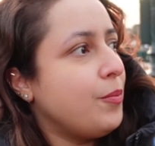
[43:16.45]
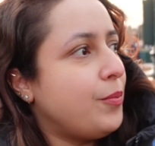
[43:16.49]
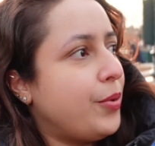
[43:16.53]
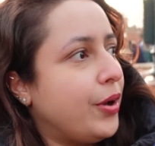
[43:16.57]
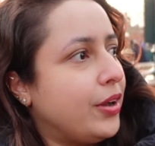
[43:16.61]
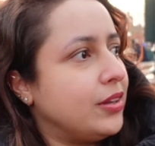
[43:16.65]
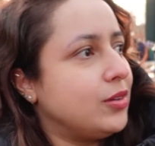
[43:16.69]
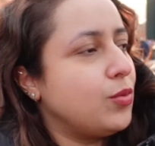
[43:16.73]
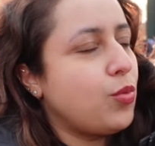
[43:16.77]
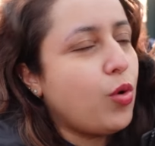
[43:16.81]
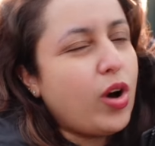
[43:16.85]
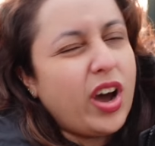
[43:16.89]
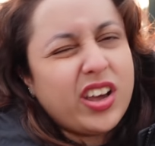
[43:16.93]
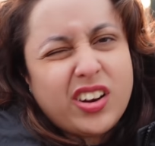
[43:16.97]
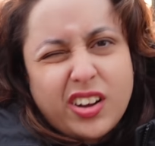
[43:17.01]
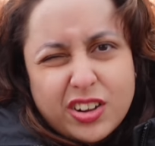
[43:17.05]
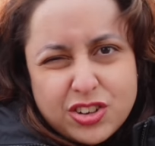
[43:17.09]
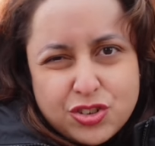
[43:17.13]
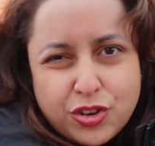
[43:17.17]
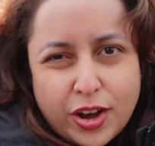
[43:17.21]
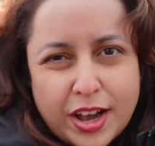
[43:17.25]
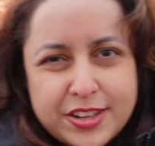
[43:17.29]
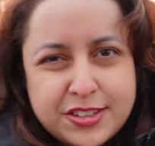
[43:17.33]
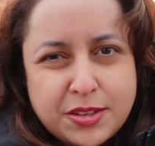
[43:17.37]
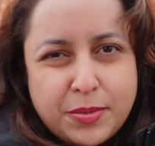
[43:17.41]
but why not
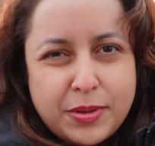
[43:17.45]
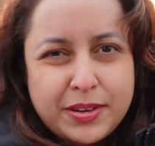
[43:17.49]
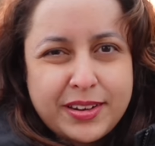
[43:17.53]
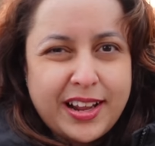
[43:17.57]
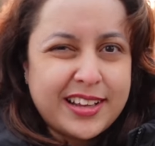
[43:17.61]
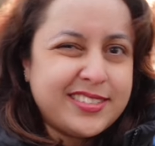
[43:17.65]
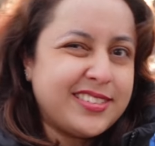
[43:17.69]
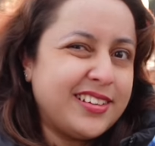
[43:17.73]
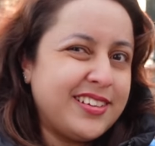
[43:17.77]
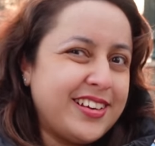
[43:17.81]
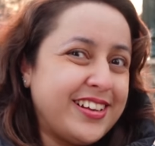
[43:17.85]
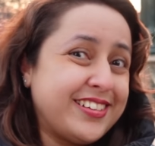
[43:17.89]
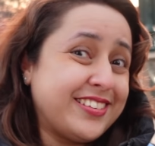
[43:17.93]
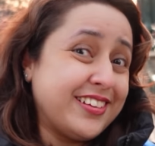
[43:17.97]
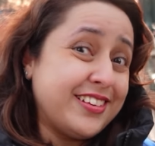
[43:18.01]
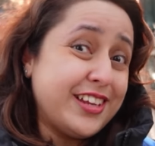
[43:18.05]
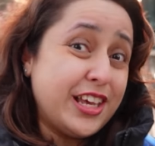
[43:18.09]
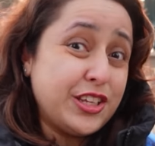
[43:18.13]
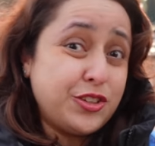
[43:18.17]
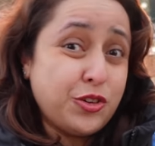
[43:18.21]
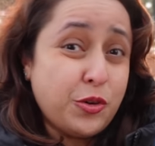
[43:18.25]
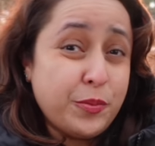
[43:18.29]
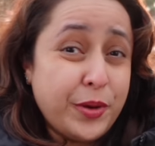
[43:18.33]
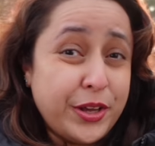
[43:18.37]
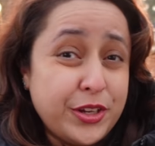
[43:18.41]
try something that's at least a
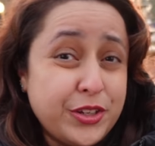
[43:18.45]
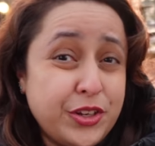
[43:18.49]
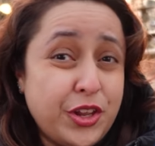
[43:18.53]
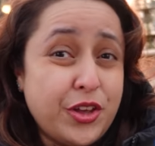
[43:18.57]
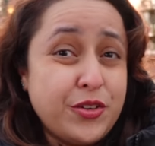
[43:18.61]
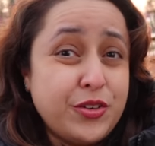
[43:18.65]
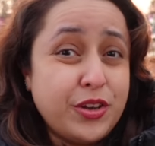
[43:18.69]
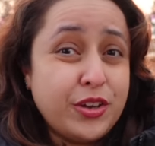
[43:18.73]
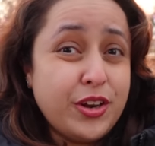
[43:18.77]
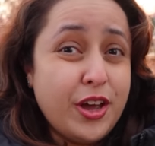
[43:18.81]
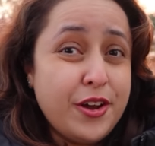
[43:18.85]
little bit new, you